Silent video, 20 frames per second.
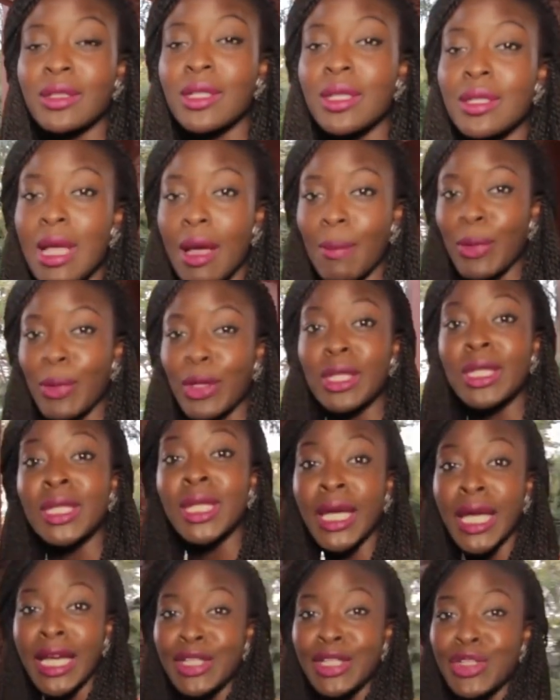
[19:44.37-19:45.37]
to sample
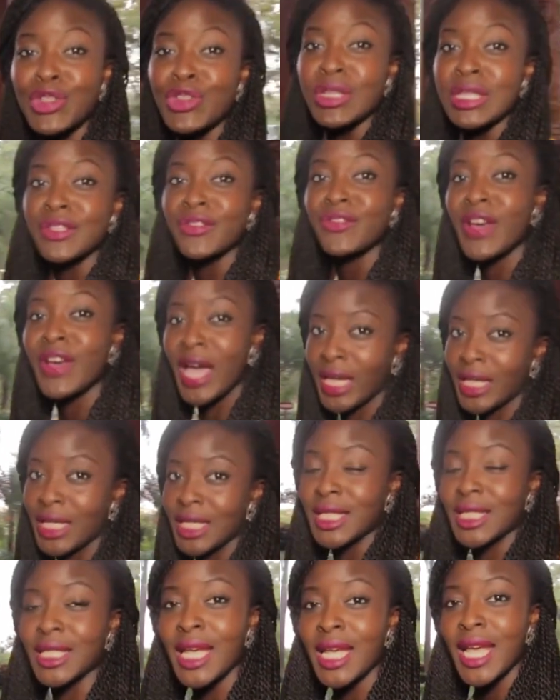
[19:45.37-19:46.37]
the country's
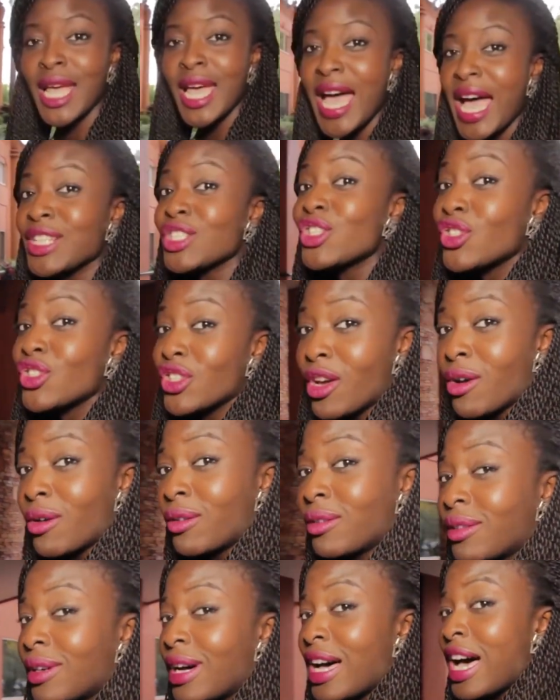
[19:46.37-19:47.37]
finest. And
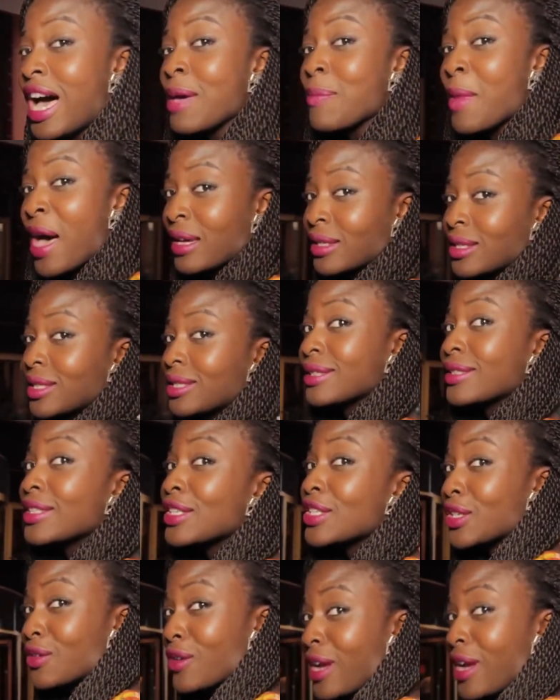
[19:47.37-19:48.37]
so, I'm at the
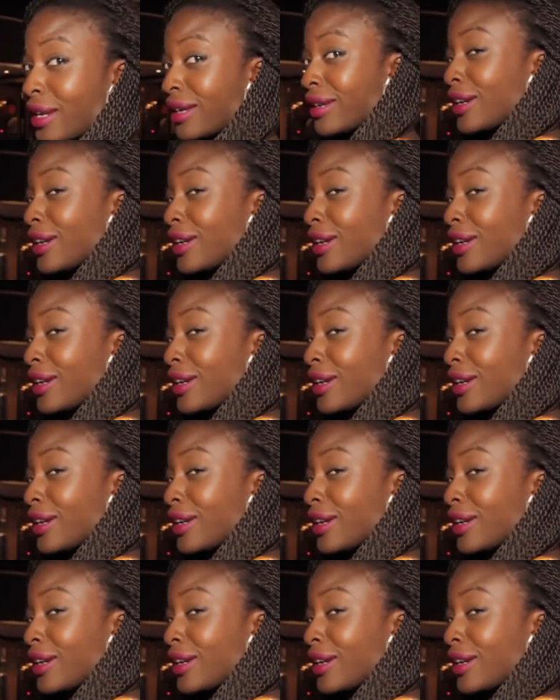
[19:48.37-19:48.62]
Serena